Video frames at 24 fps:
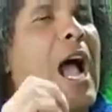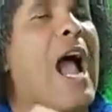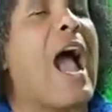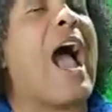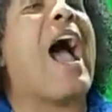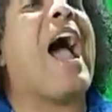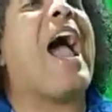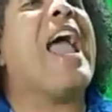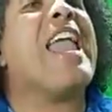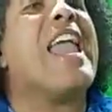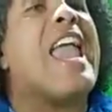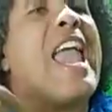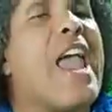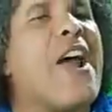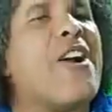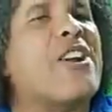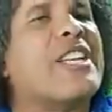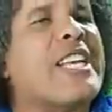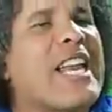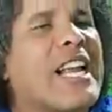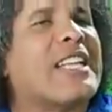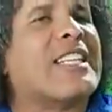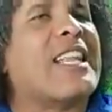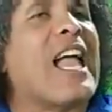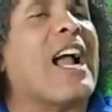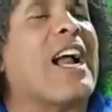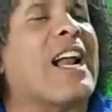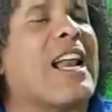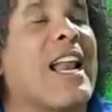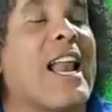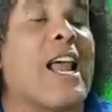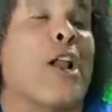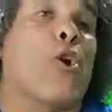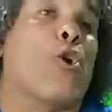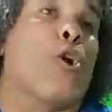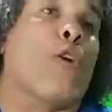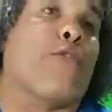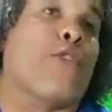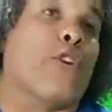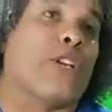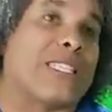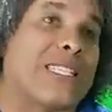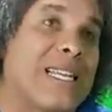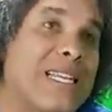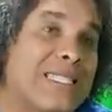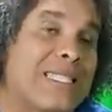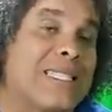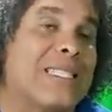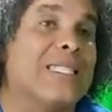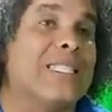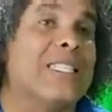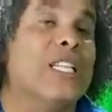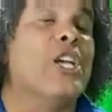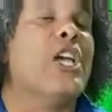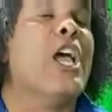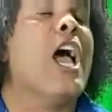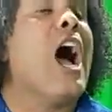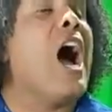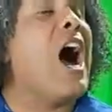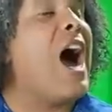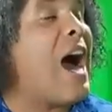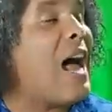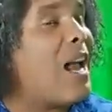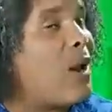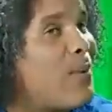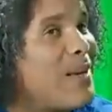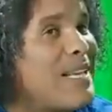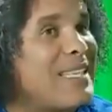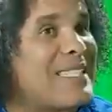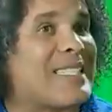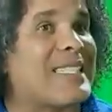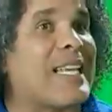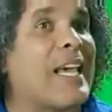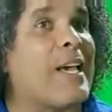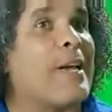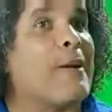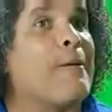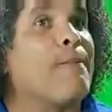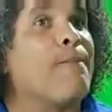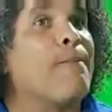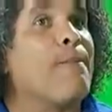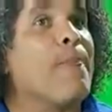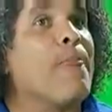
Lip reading: I hear TikTok Glenn. I don't know if he has listened all he said.